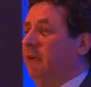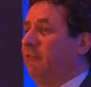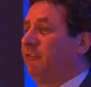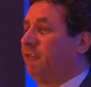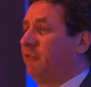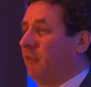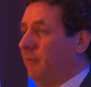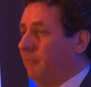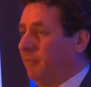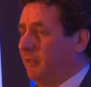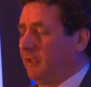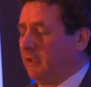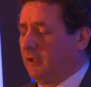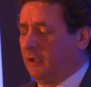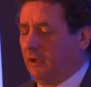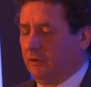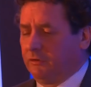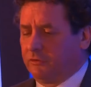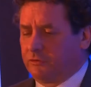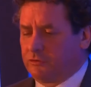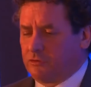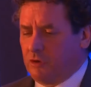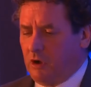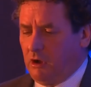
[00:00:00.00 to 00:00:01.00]
if something
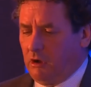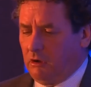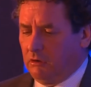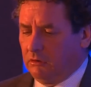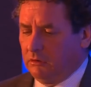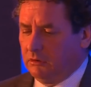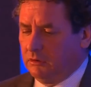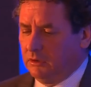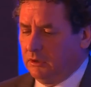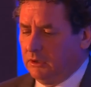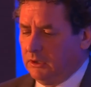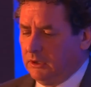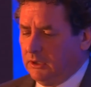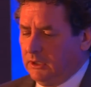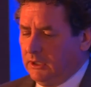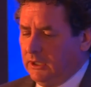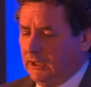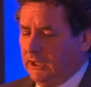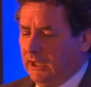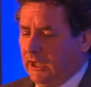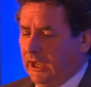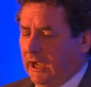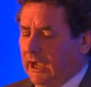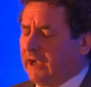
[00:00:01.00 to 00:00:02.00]
goes wrong.
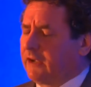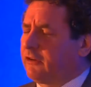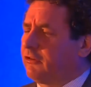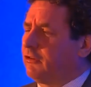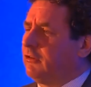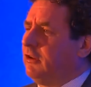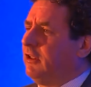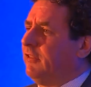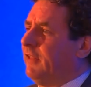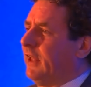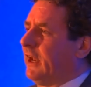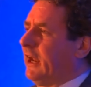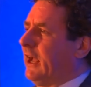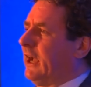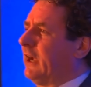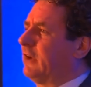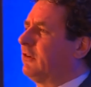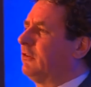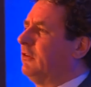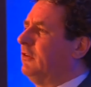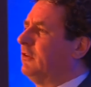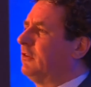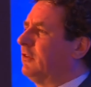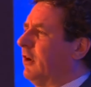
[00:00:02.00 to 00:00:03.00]
Actually, that
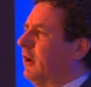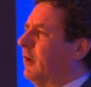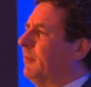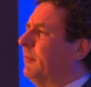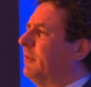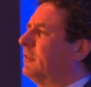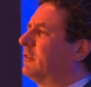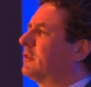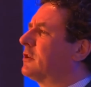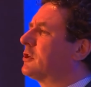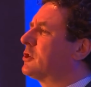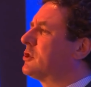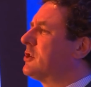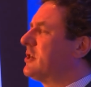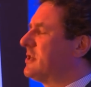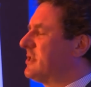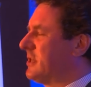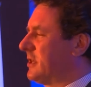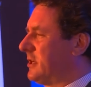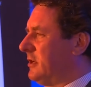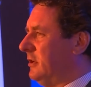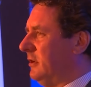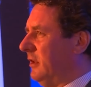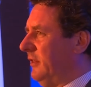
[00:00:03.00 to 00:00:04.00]
action time is
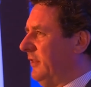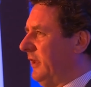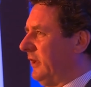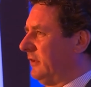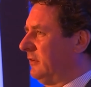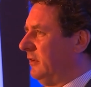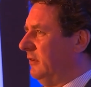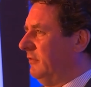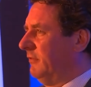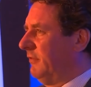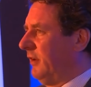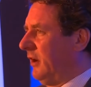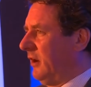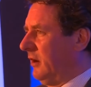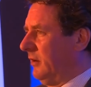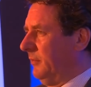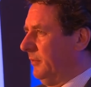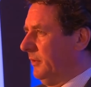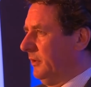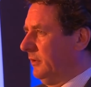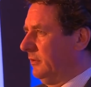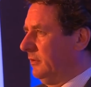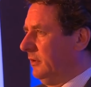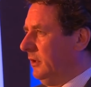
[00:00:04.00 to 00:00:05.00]
critical in that
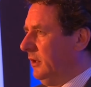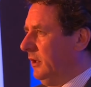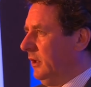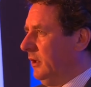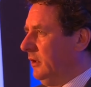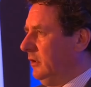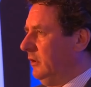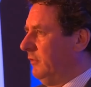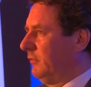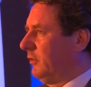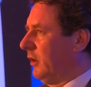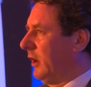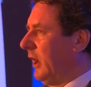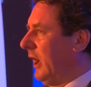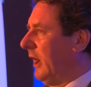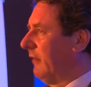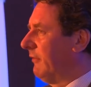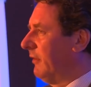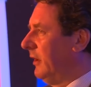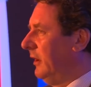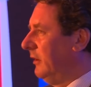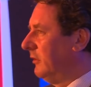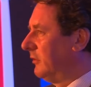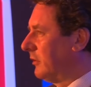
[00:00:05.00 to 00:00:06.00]
environment. You've got to
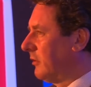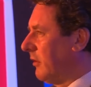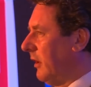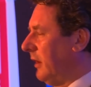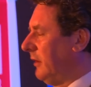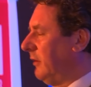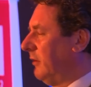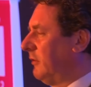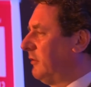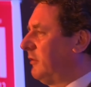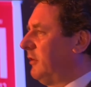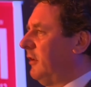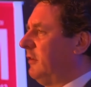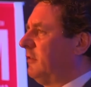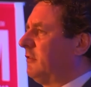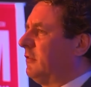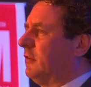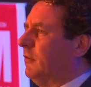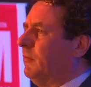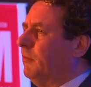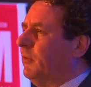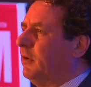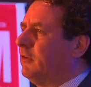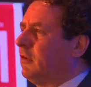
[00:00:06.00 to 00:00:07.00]
have an integrated
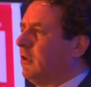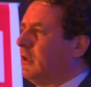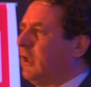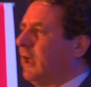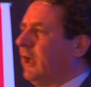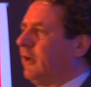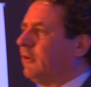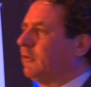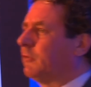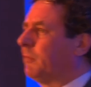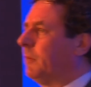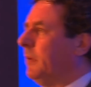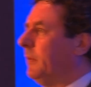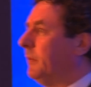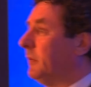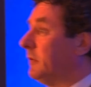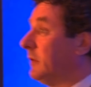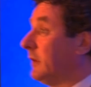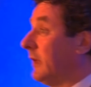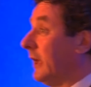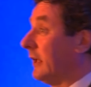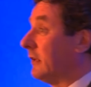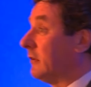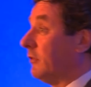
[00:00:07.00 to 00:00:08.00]
system which allows people
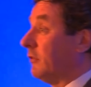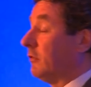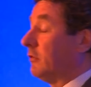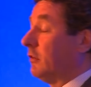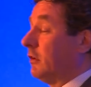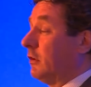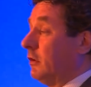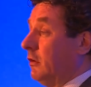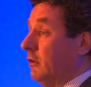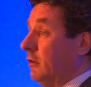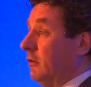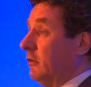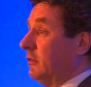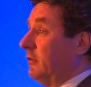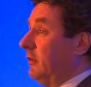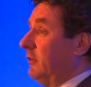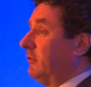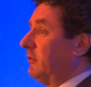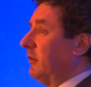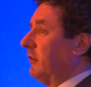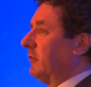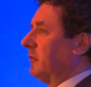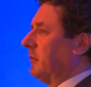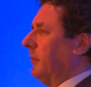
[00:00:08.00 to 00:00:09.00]
to get to the security
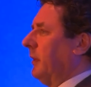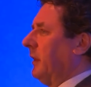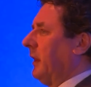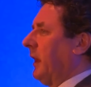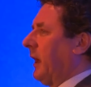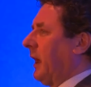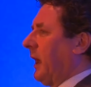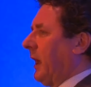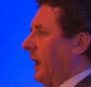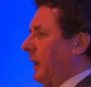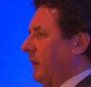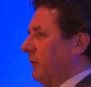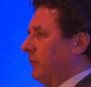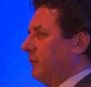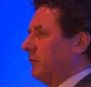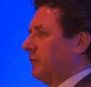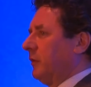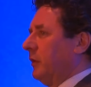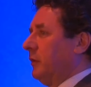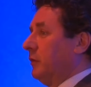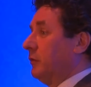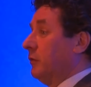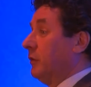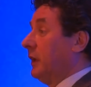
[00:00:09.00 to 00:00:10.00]
system in their house
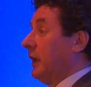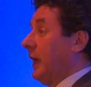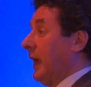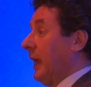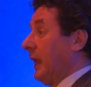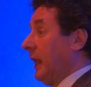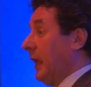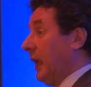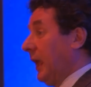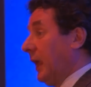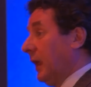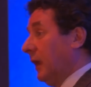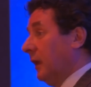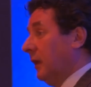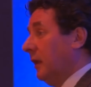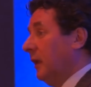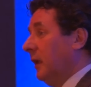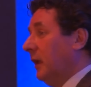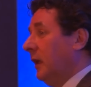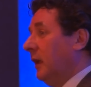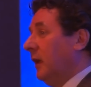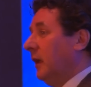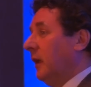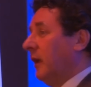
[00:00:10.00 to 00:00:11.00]
so you can get in
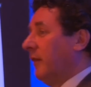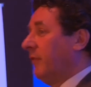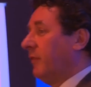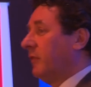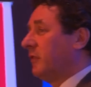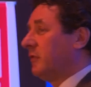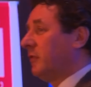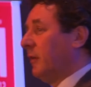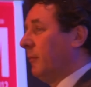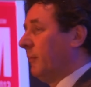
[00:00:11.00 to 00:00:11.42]
if there's